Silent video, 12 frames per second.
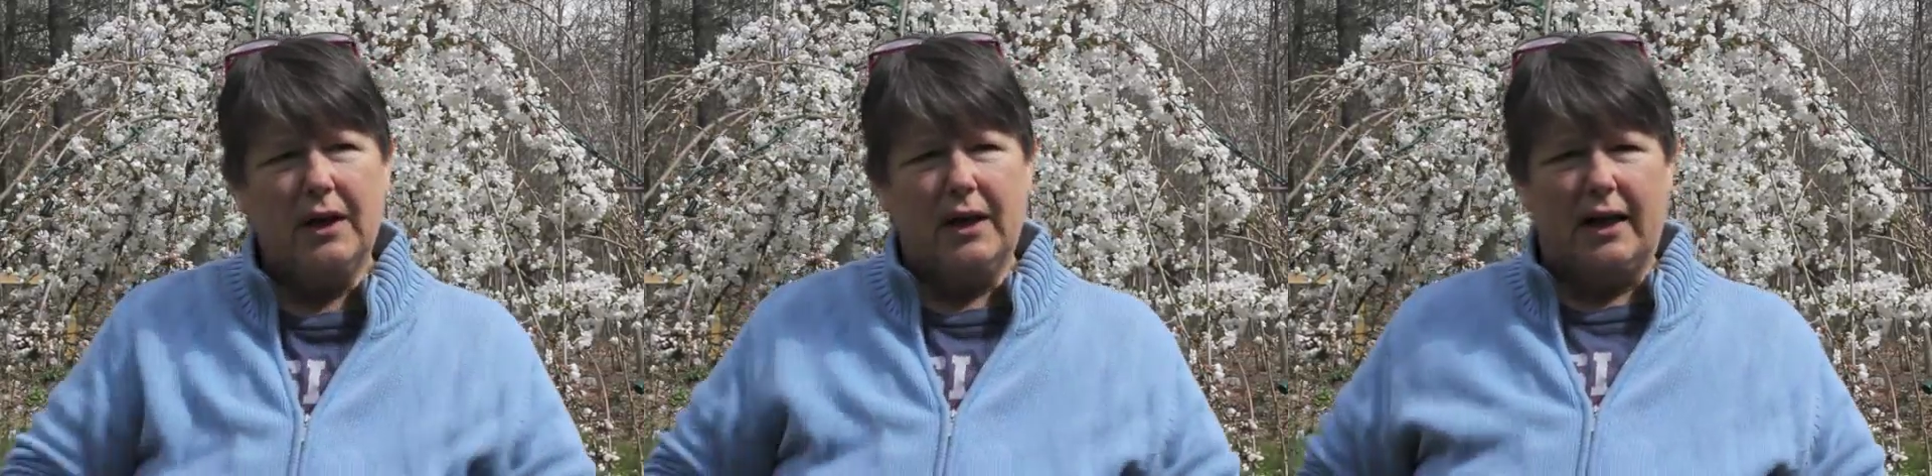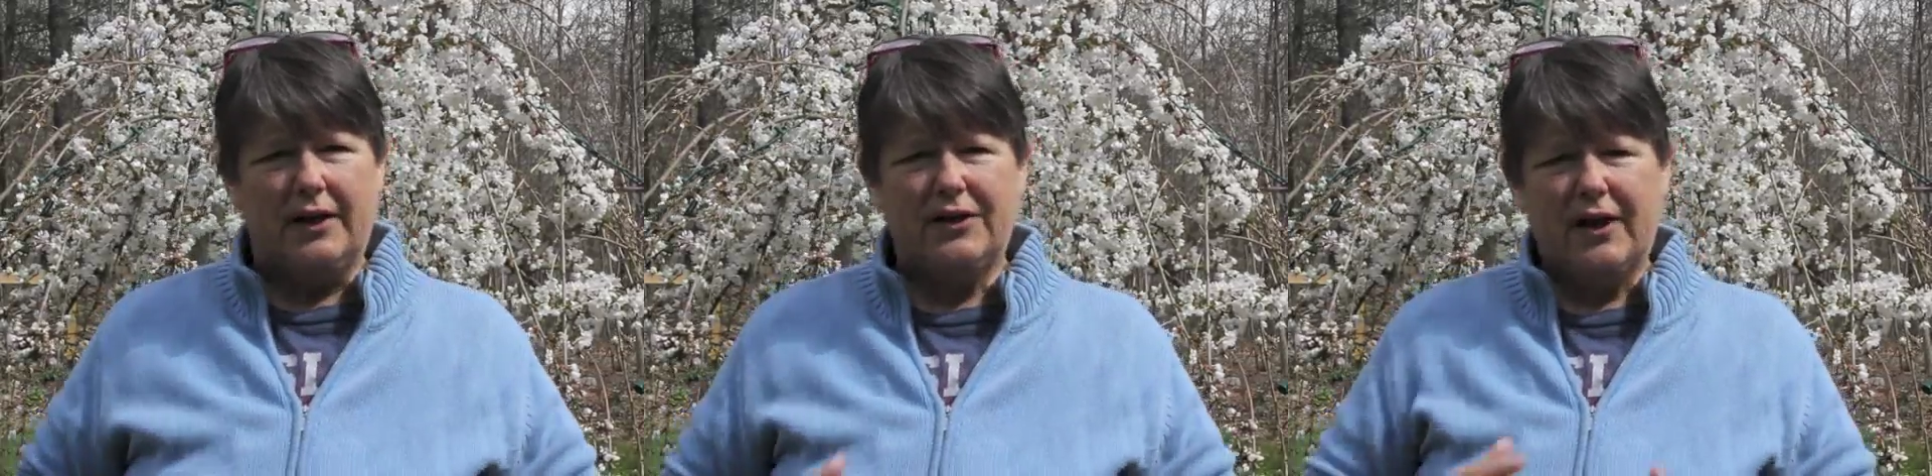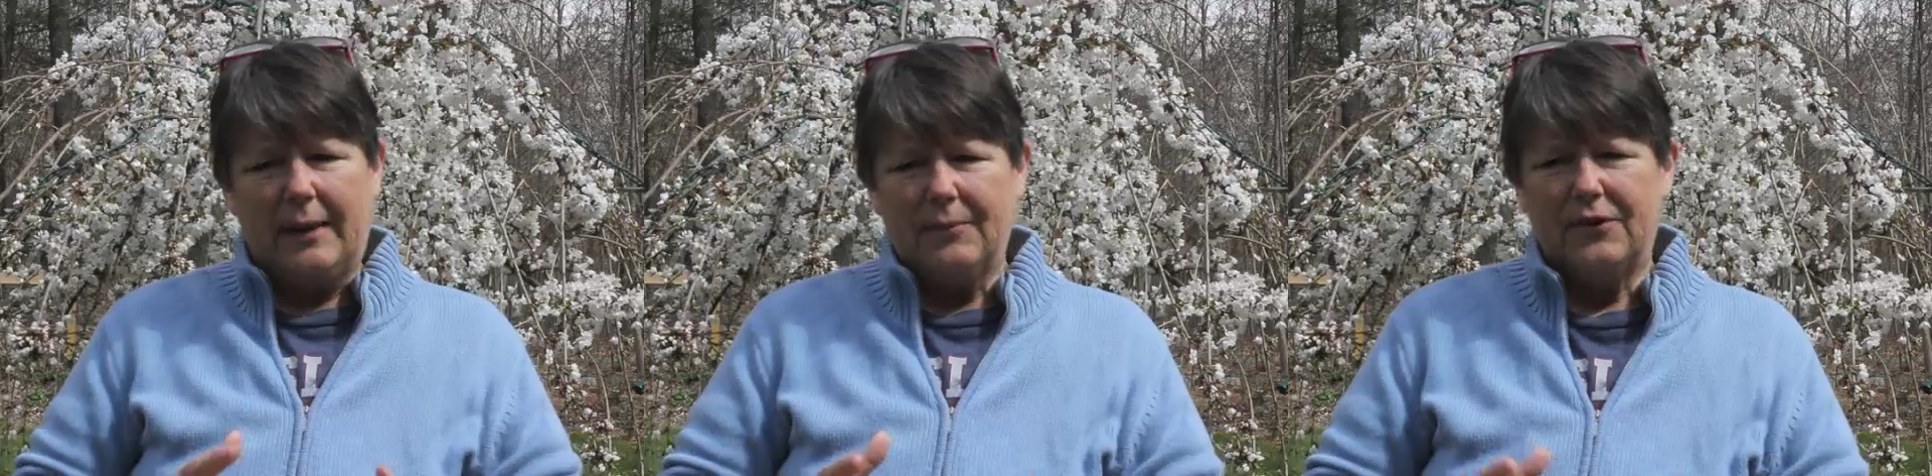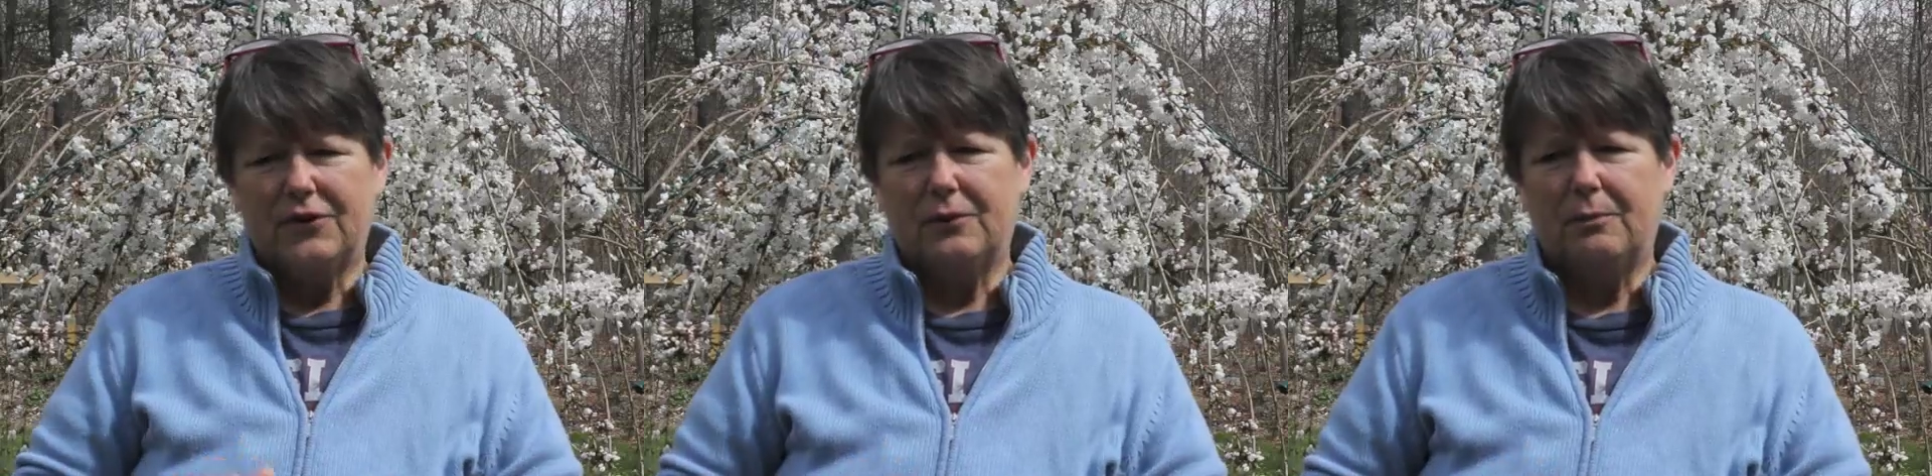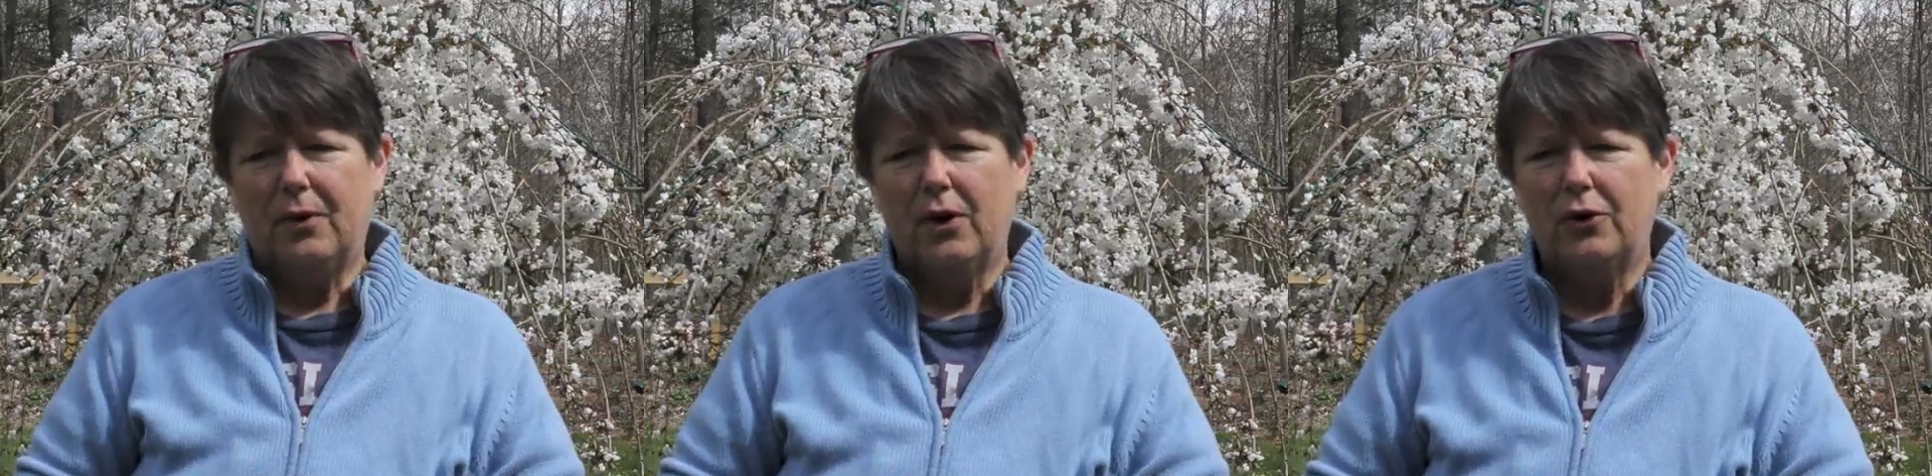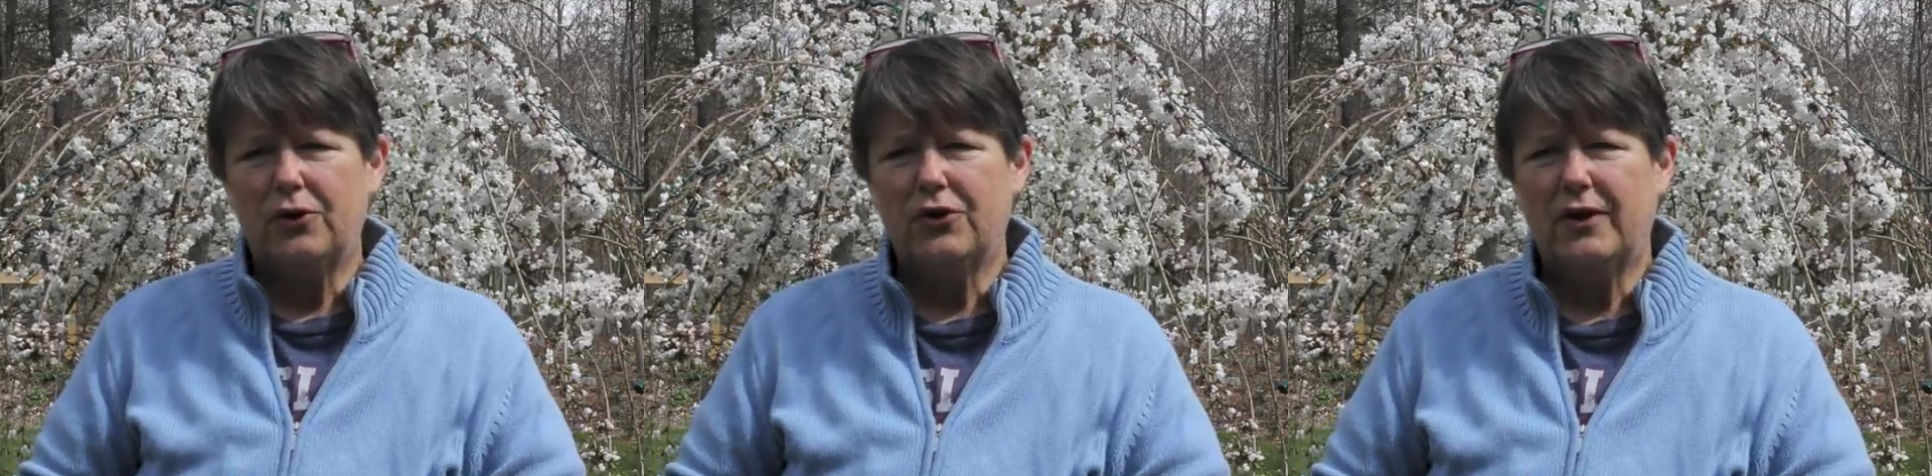adopt this approach